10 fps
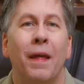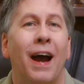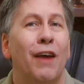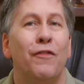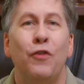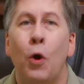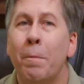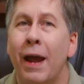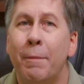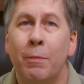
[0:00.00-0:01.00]
I have no
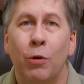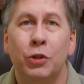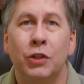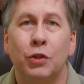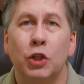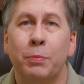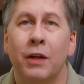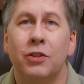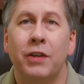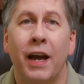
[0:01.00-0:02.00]
paid promotions or
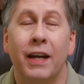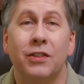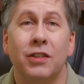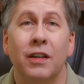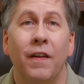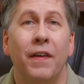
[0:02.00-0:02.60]
sponsored ads.